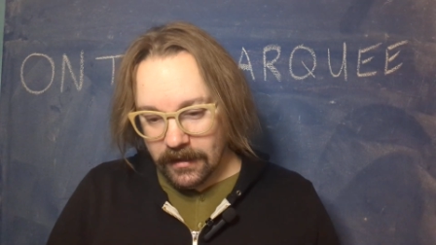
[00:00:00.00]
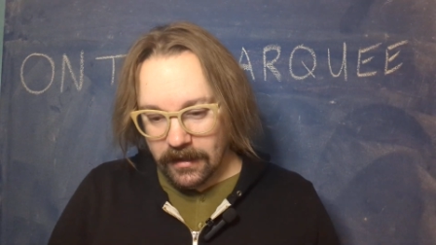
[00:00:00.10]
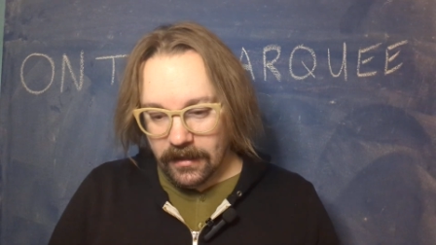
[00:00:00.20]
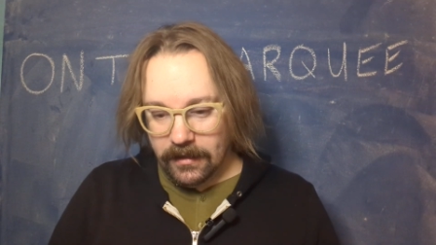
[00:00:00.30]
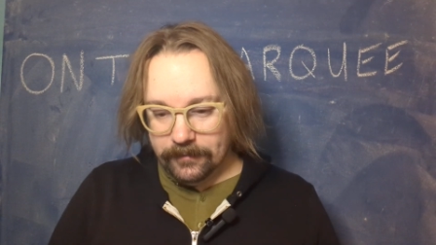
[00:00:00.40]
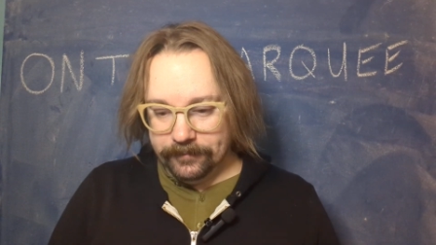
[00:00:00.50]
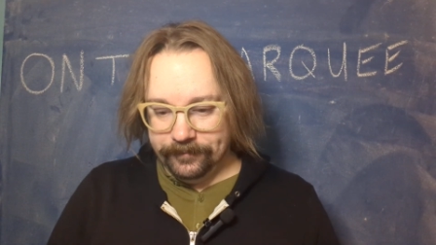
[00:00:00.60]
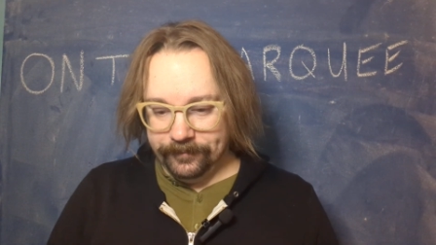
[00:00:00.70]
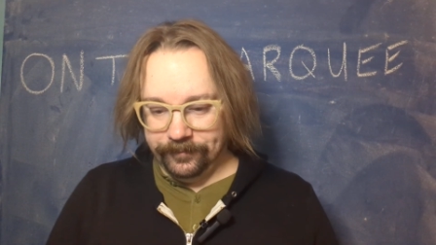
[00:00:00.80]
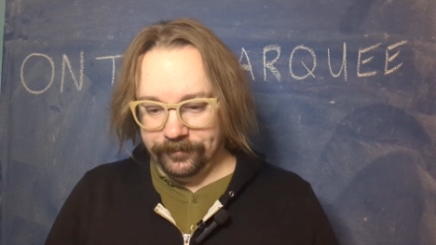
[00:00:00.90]
Um,
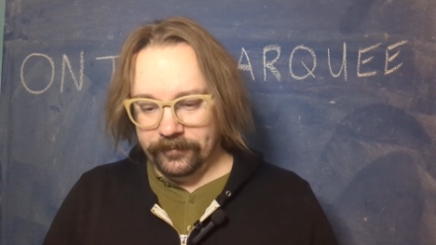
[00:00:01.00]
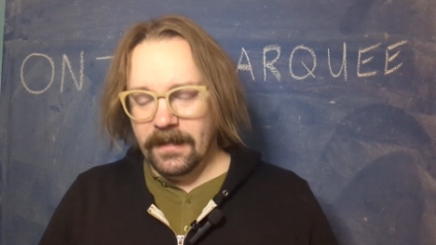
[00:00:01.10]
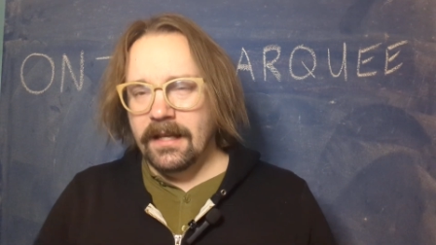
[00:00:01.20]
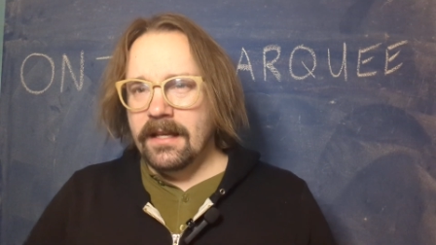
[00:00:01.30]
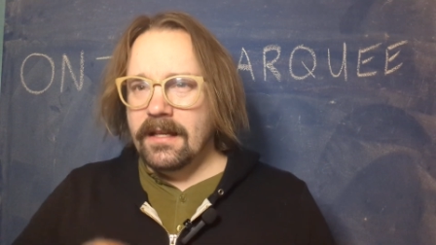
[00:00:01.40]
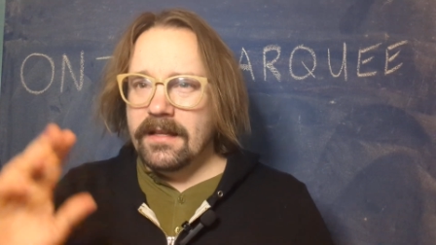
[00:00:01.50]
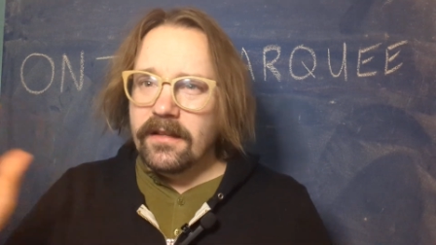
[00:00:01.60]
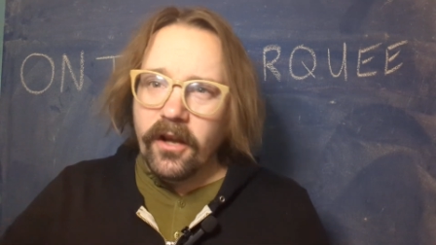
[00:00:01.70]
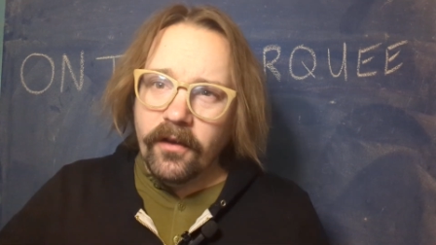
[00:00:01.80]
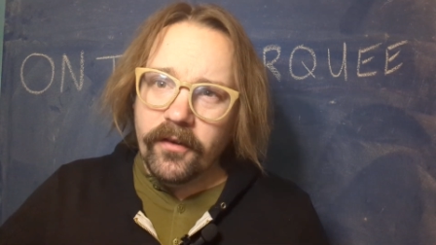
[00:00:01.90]

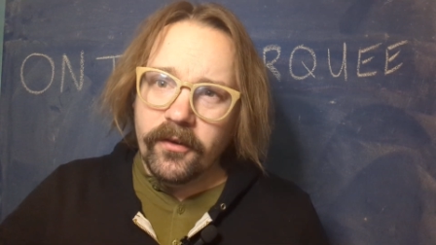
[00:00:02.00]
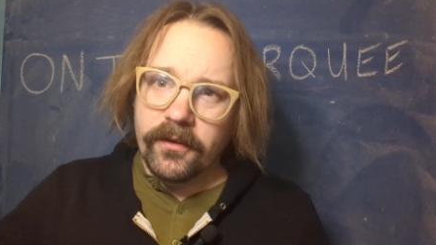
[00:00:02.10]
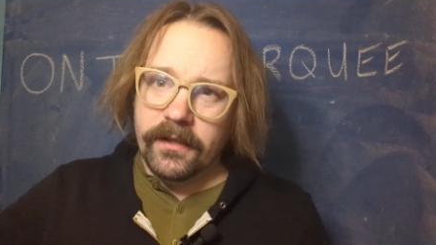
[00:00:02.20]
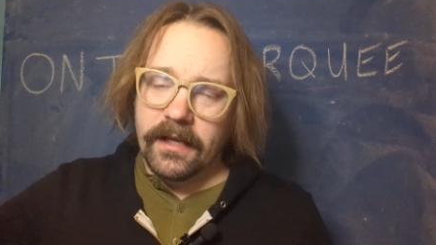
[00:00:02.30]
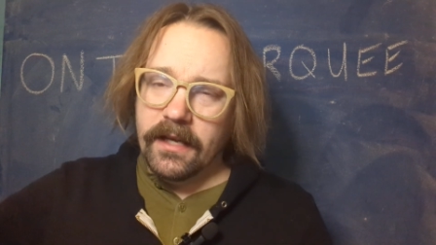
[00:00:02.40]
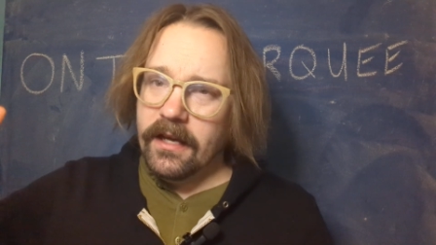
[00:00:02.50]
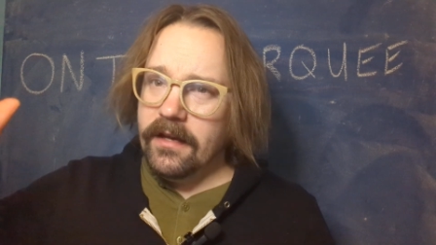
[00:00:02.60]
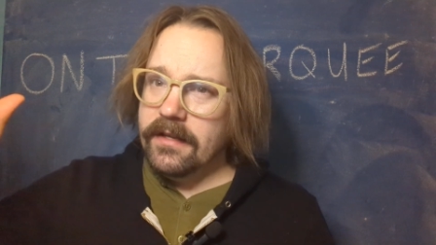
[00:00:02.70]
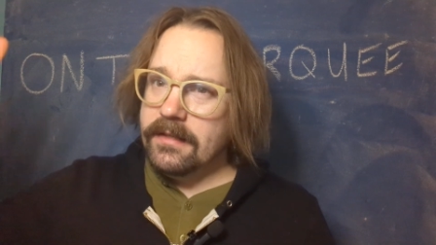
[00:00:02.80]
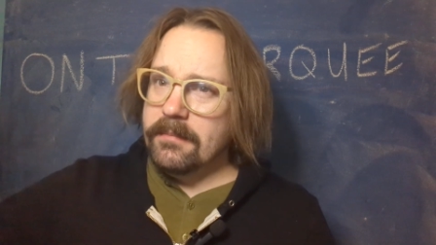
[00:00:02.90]
novel,
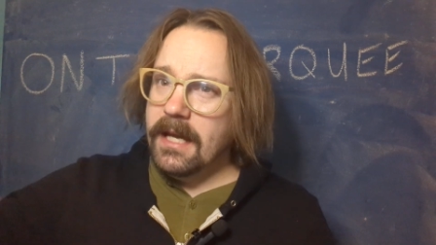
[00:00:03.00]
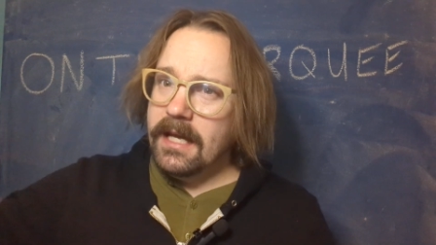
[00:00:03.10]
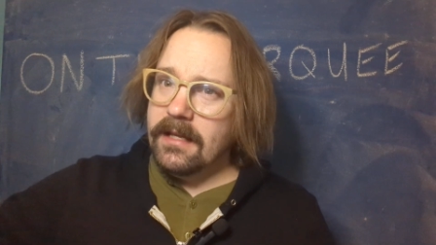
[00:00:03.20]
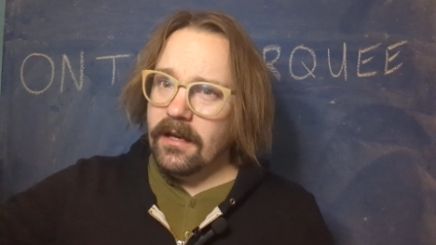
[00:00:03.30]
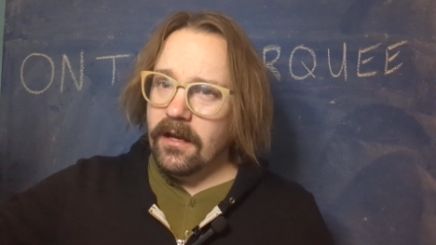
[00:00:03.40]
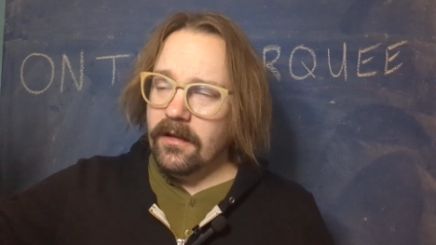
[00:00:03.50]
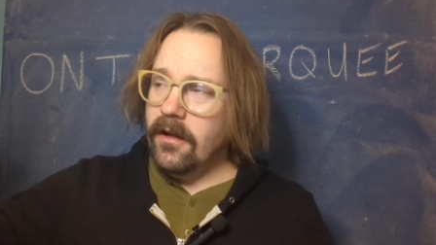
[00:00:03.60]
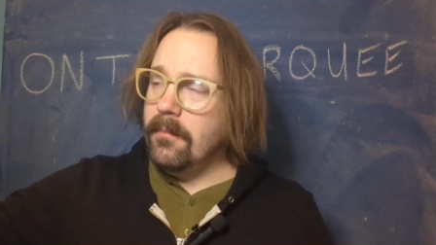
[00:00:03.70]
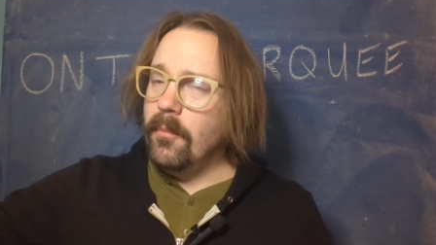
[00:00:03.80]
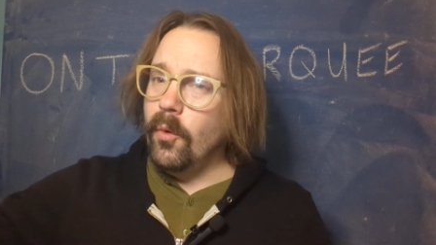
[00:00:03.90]
uh, it's made a
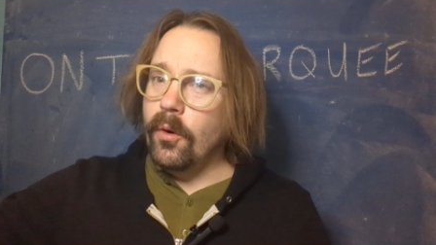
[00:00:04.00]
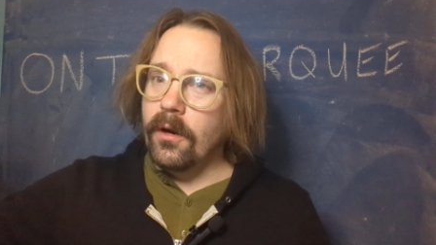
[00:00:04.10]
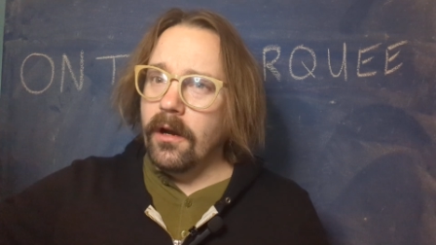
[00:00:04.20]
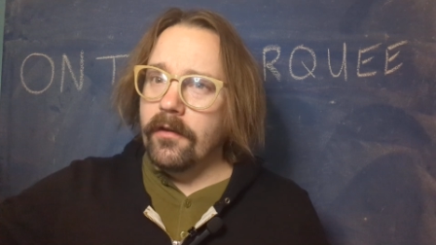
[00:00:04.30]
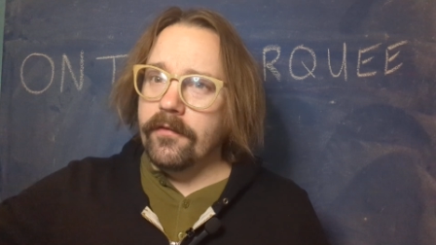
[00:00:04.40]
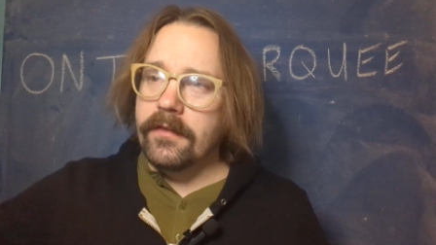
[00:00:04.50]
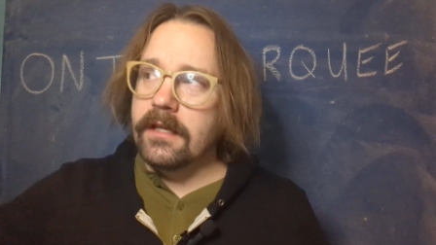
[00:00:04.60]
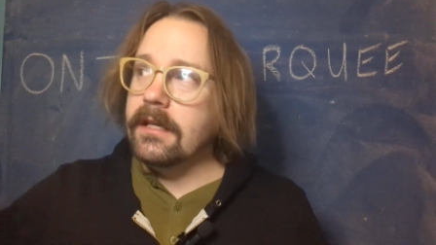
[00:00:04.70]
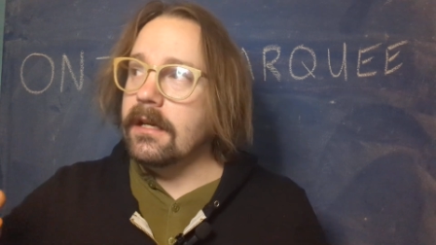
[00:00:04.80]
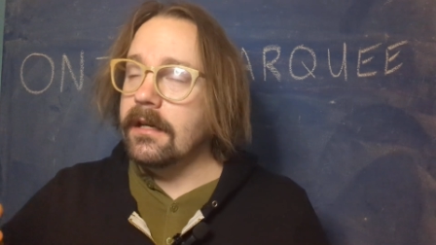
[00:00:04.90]
lot more of
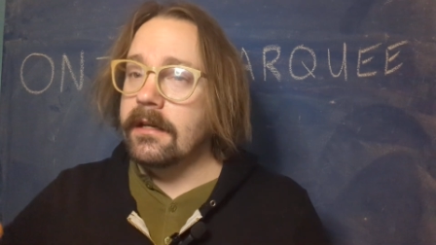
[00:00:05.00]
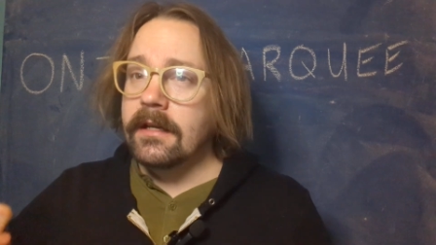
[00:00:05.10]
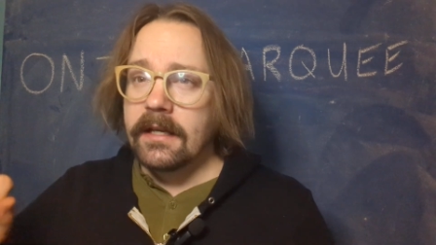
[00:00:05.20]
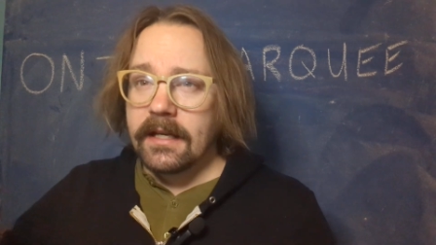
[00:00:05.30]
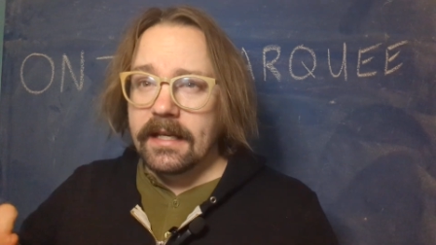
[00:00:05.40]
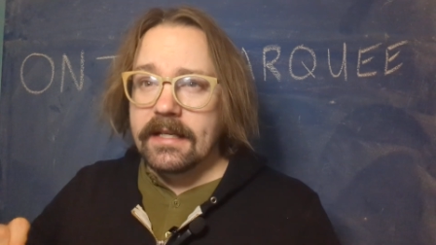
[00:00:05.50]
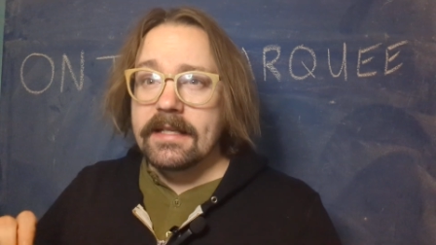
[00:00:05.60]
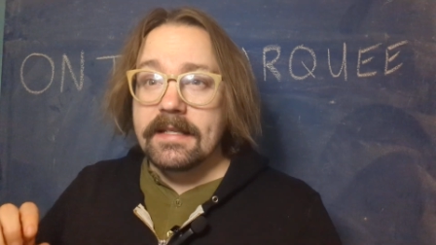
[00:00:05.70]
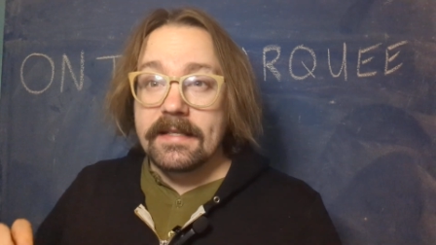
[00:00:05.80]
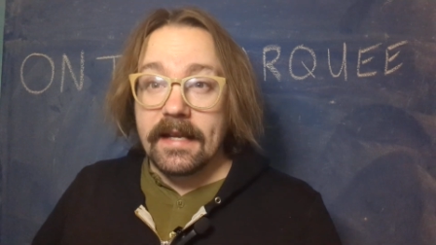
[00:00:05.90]
the uh,
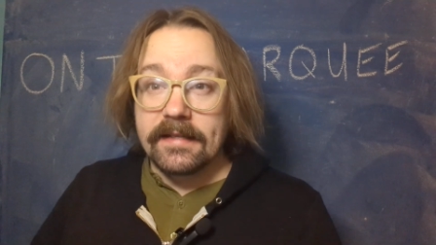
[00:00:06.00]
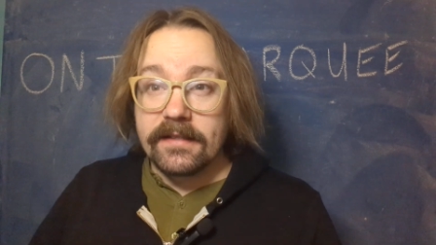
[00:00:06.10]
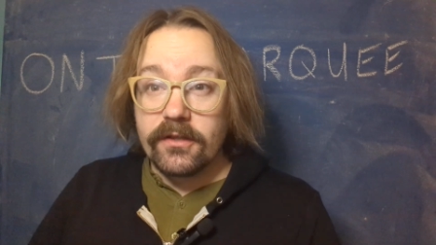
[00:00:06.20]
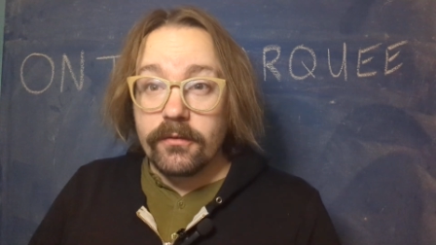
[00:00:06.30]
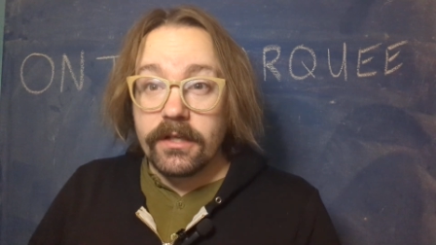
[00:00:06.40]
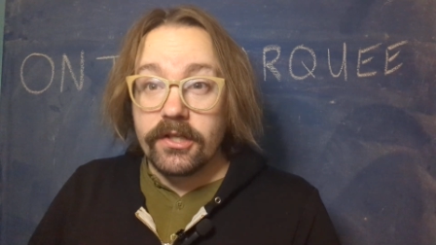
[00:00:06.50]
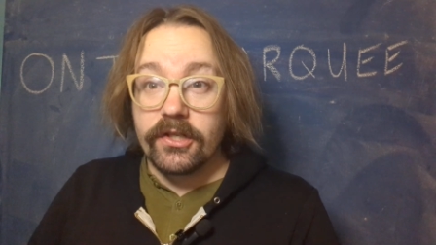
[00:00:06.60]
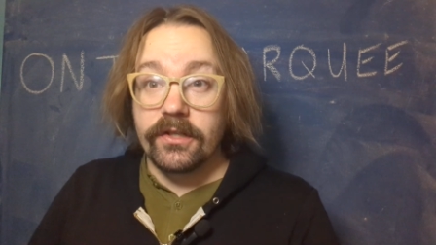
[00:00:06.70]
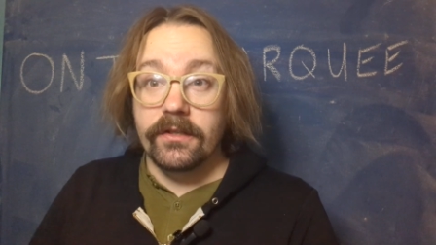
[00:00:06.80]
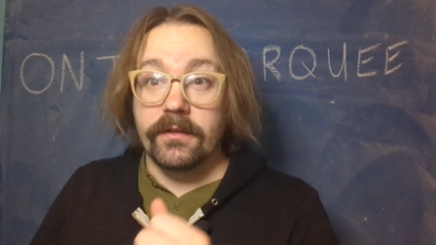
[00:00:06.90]

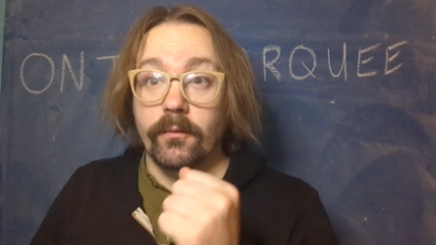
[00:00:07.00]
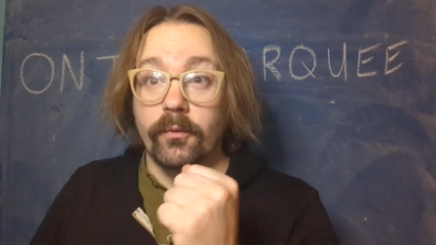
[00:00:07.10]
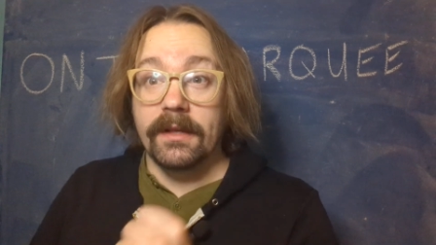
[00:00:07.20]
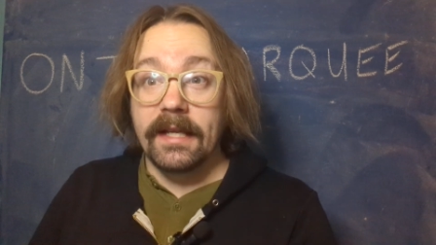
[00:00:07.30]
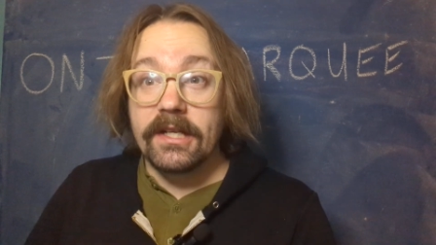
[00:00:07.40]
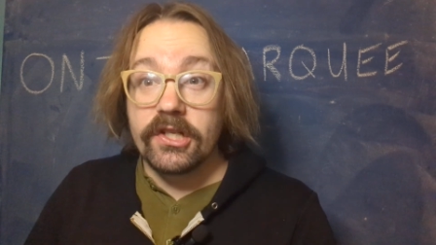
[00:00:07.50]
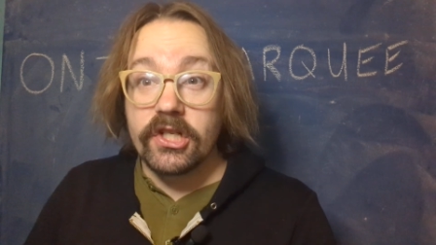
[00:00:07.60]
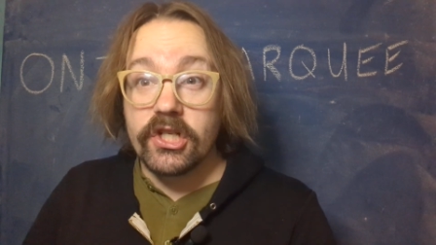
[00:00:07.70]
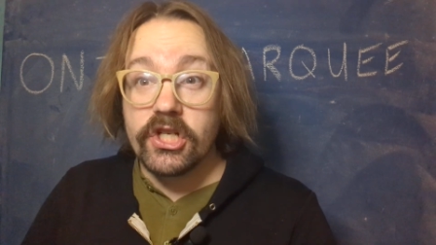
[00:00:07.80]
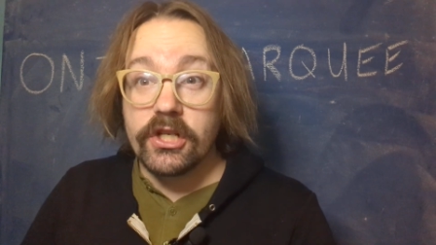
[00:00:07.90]
incestuous
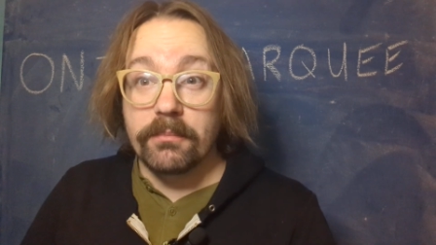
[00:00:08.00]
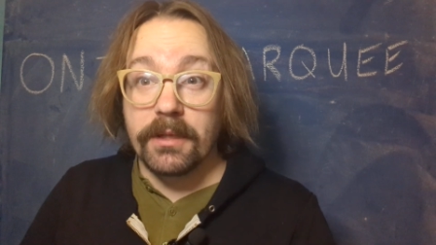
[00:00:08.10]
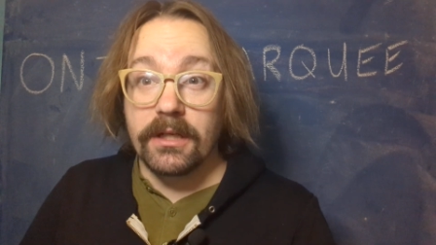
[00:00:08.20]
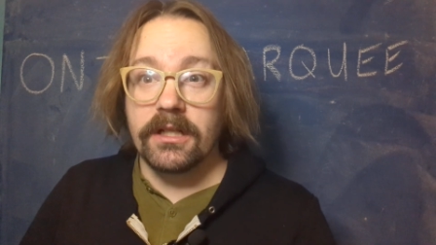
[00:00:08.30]
relationship